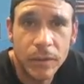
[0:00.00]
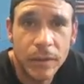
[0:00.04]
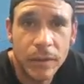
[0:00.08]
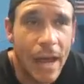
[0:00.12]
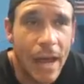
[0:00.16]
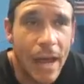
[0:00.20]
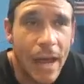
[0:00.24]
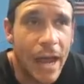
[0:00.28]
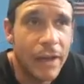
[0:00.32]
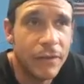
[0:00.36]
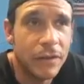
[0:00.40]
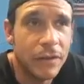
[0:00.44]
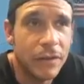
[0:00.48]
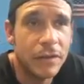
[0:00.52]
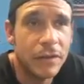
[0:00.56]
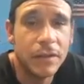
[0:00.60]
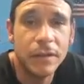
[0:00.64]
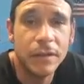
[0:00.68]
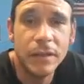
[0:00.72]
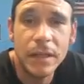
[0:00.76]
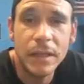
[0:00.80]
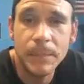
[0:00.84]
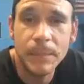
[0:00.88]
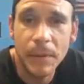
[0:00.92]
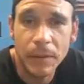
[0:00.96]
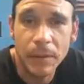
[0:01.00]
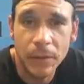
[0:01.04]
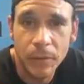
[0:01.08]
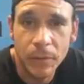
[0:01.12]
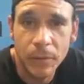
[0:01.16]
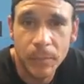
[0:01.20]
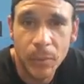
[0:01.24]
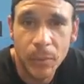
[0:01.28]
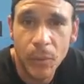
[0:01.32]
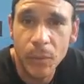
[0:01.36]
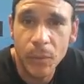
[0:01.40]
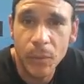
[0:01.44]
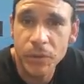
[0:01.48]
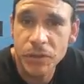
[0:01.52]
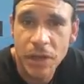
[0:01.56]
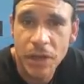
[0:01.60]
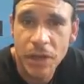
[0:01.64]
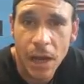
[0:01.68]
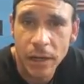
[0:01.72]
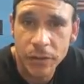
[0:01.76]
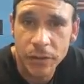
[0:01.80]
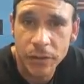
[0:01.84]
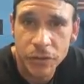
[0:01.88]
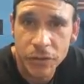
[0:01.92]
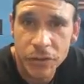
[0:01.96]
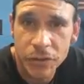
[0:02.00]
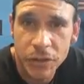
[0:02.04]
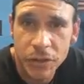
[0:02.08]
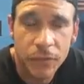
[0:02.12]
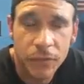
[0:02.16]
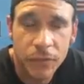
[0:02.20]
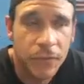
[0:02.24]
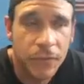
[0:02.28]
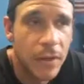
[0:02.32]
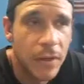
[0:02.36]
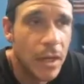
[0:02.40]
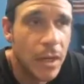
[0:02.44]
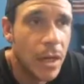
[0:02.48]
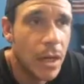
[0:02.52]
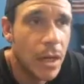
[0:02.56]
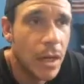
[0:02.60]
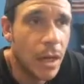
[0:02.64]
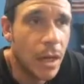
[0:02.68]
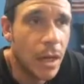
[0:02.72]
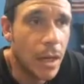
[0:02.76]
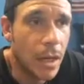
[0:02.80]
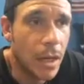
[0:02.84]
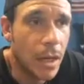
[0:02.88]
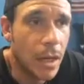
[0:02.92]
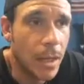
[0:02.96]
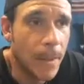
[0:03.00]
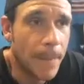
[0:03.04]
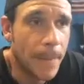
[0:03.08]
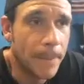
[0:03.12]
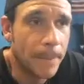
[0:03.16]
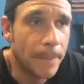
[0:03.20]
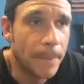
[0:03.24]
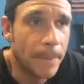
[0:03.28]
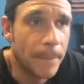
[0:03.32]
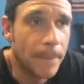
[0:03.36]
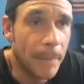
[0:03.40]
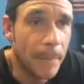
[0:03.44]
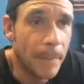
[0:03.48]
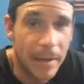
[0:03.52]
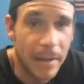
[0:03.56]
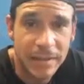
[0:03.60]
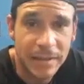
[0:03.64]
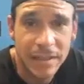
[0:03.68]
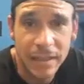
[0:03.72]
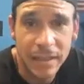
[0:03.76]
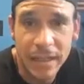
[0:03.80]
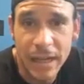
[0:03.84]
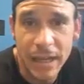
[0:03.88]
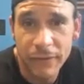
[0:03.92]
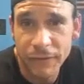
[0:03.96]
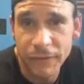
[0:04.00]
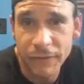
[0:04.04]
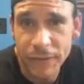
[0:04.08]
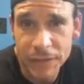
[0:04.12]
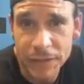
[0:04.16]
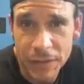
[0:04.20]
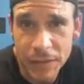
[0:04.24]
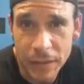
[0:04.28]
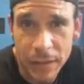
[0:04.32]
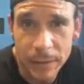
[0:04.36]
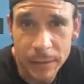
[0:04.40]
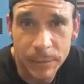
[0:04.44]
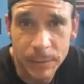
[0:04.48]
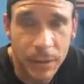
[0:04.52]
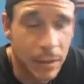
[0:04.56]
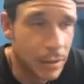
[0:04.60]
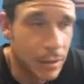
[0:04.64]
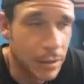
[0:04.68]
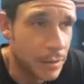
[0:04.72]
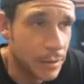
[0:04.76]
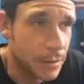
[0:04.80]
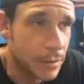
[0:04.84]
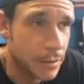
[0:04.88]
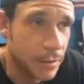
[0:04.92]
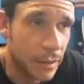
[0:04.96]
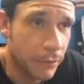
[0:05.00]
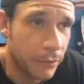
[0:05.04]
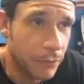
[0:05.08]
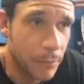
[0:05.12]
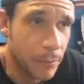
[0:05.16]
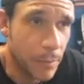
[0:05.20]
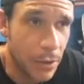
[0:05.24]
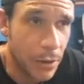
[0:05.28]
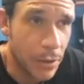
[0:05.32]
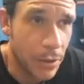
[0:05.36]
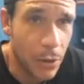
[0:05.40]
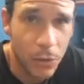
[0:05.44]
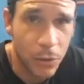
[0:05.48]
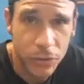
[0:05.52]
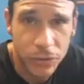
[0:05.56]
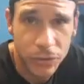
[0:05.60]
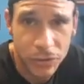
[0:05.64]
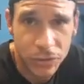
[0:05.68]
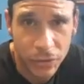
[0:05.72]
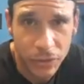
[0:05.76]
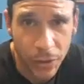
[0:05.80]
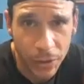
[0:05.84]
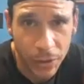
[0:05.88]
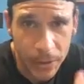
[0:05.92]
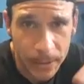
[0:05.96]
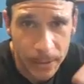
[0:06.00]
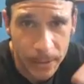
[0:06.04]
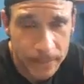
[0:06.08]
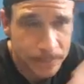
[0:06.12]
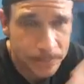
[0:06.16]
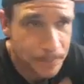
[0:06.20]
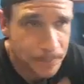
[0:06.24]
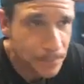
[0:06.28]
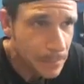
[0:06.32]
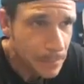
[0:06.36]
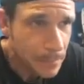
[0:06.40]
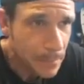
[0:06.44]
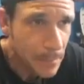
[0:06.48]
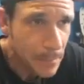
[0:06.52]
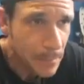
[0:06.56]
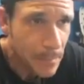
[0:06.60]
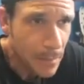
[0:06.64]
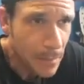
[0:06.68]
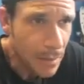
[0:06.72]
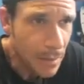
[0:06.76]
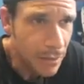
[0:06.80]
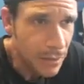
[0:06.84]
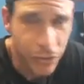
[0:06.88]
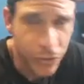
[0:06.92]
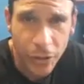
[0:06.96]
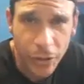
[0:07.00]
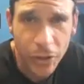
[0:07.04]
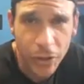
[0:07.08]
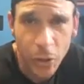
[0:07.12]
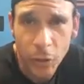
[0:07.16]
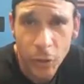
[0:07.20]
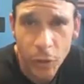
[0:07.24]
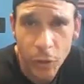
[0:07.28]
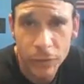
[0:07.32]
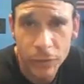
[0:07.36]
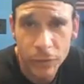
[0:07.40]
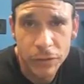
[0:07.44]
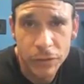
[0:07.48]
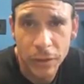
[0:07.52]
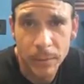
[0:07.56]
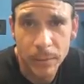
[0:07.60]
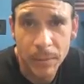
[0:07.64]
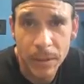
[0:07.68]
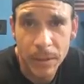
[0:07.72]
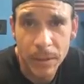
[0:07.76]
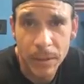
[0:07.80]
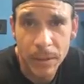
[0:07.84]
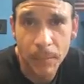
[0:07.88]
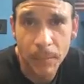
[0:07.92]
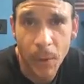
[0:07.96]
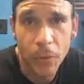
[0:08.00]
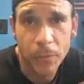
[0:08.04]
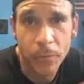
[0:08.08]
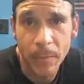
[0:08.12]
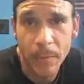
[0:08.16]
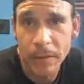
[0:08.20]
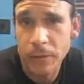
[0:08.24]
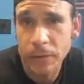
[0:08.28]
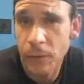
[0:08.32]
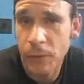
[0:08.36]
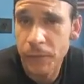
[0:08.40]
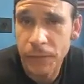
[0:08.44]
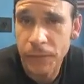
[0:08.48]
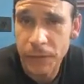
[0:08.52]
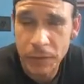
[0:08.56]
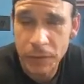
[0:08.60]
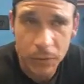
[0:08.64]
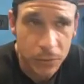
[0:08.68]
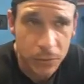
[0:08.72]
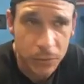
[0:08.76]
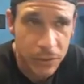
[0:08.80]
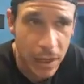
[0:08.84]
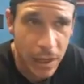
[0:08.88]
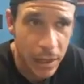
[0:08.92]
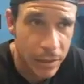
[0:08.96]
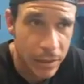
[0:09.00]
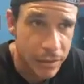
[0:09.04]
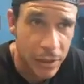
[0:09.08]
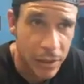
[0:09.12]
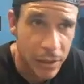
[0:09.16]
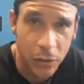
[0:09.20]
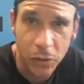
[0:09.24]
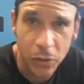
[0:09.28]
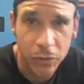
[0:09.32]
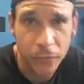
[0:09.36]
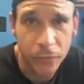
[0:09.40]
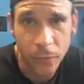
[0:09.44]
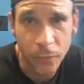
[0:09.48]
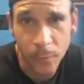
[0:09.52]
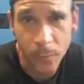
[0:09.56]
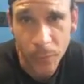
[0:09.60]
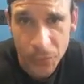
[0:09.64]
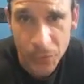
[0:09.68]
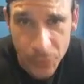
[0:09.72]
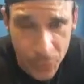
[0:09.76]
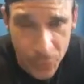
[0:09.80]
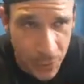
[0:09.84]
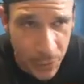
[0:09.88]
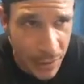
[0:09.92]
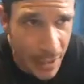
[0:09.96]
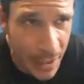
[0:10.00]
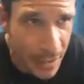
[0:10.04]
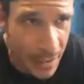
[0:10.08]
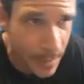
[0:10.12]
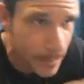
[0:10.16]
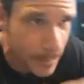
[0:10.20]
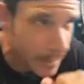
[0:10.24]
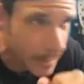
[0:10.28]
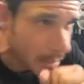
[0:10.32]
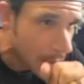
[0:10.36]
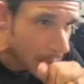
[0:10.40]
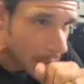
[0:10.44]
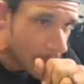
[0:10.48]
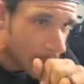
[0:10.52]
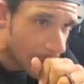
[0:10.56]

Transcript: dive into the deep end of the pool and challenge yourself, mentally and physically, because everybody knows starting over is going to be both mental and physical challenges, not only from Recruit Academy,